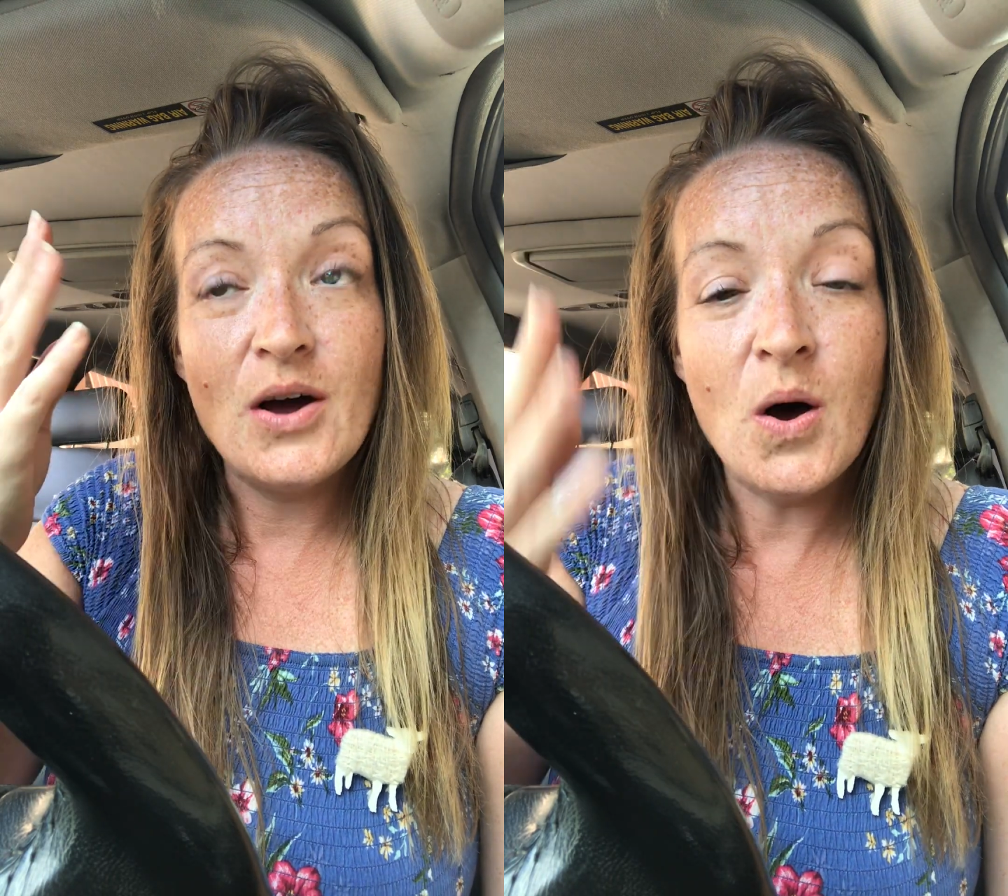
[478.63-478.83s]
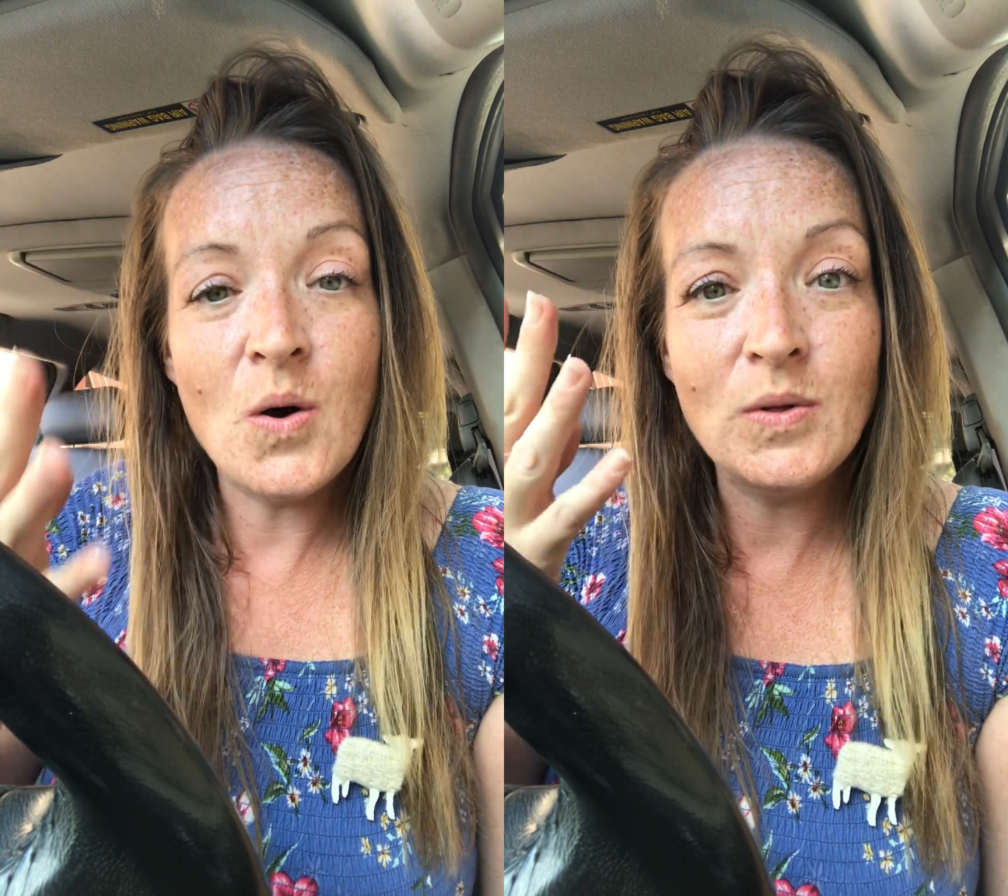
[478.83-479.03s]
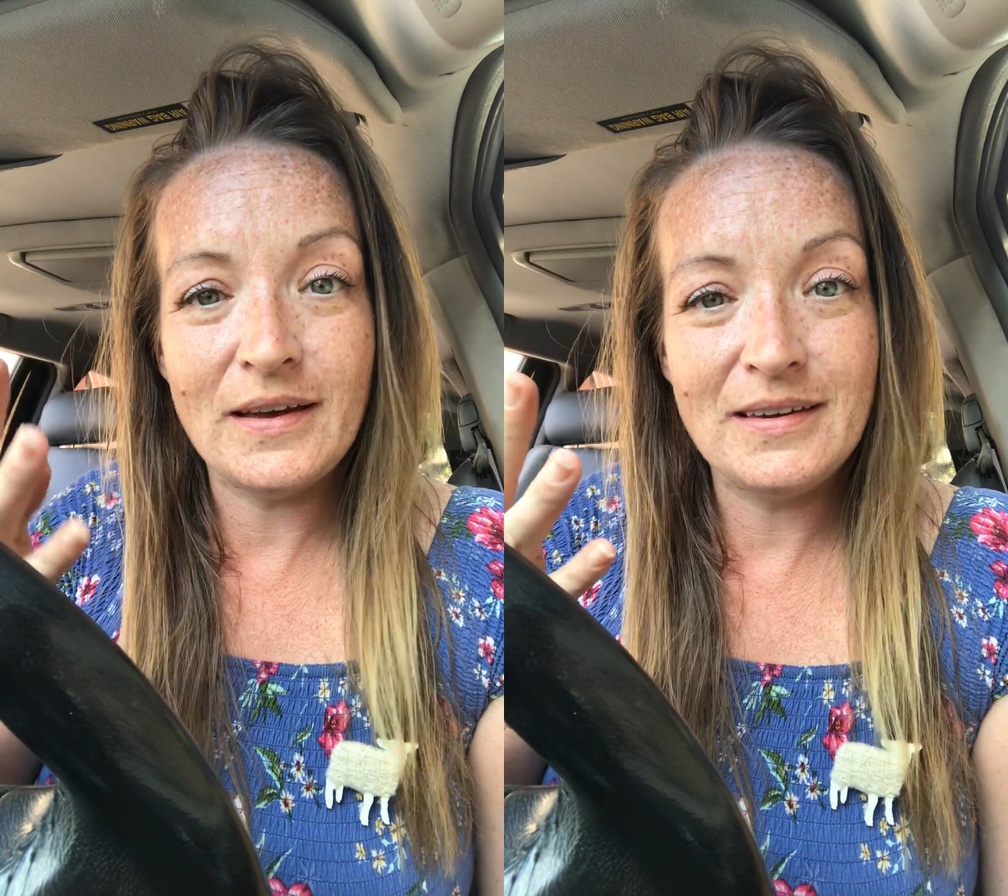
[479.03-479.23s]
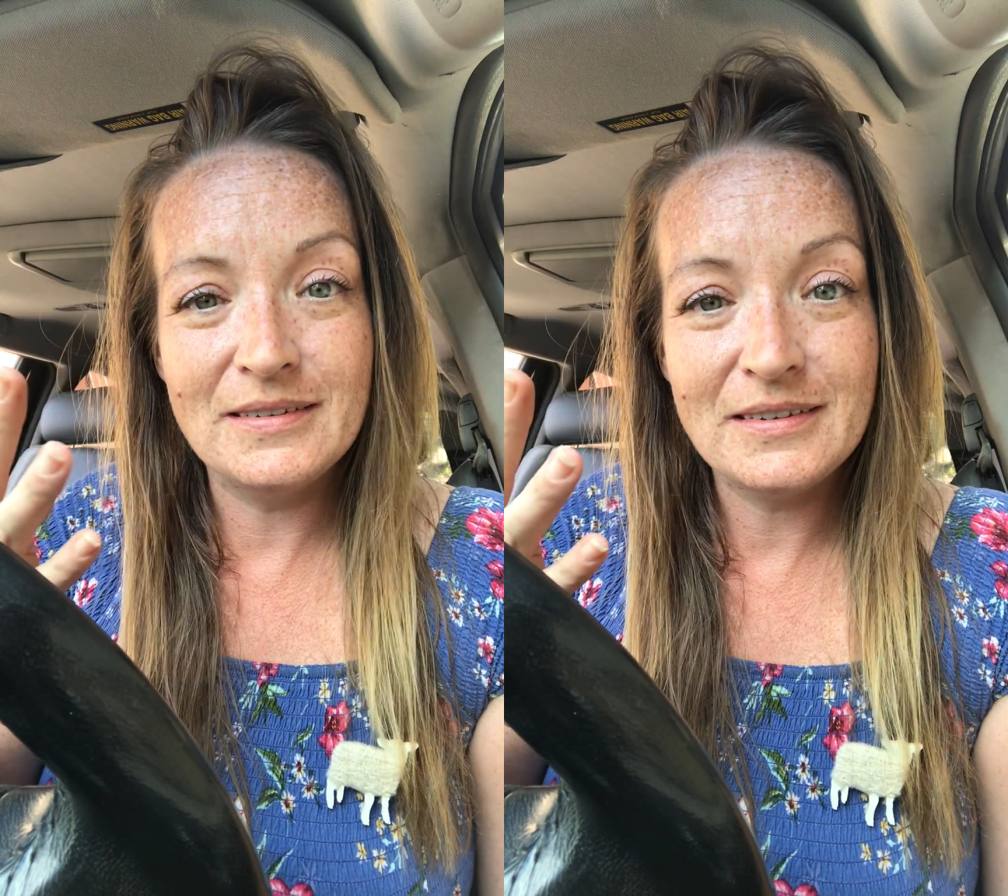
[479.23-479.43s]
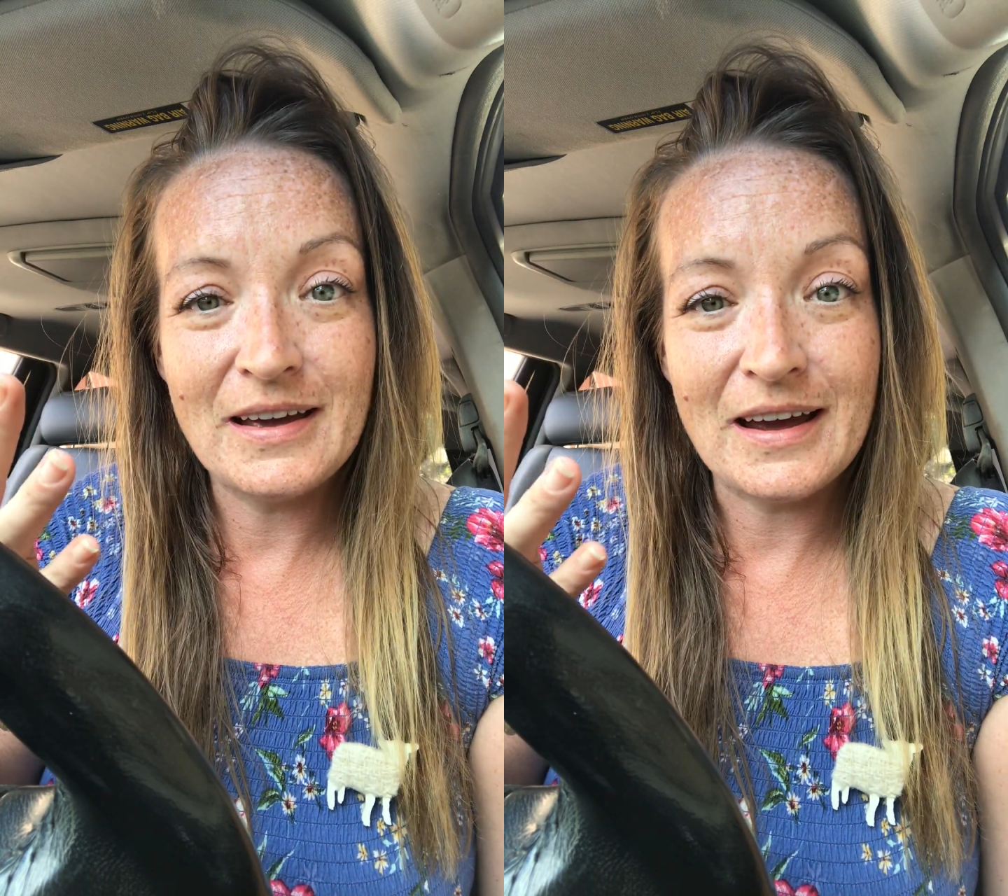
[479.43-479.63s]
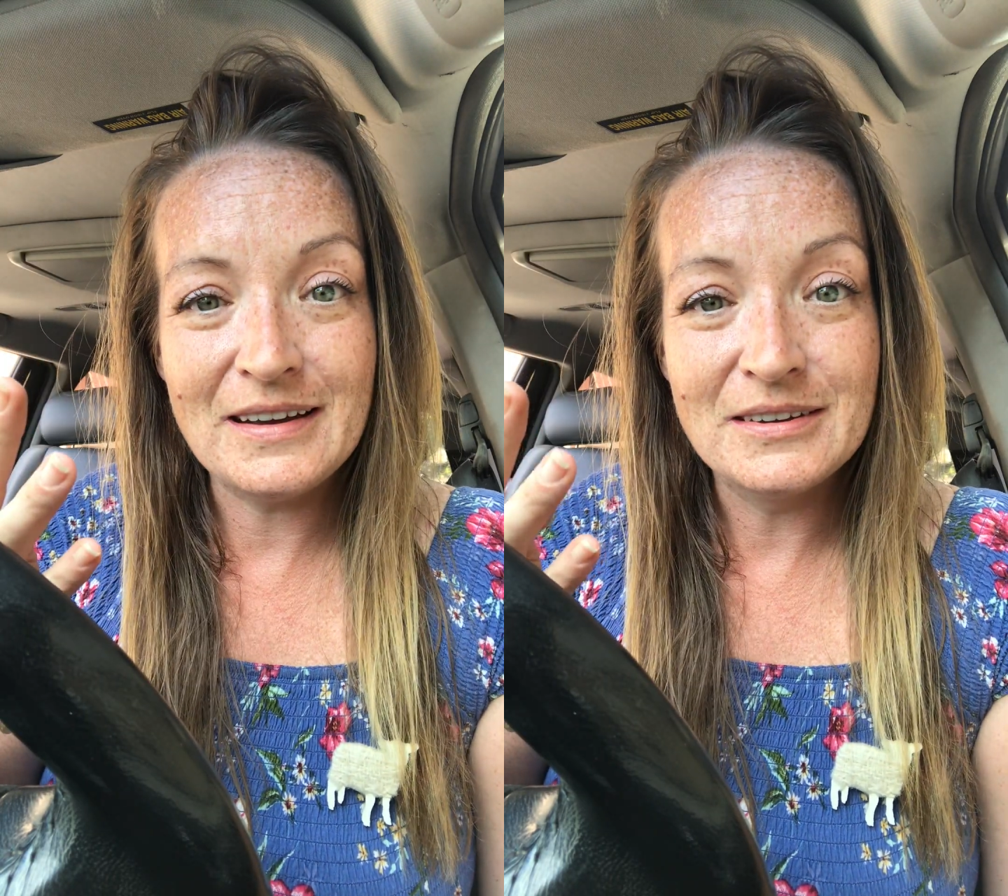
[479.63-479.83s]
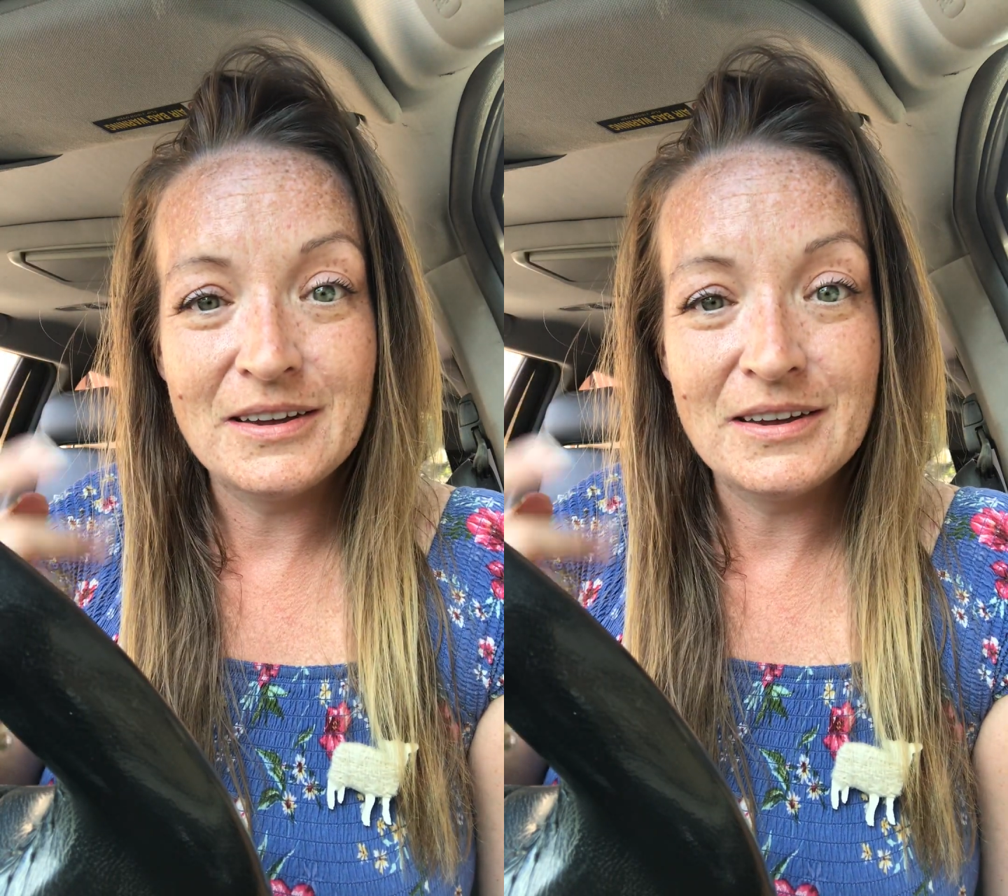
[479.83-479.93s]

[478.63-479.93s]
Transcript: holy, okay?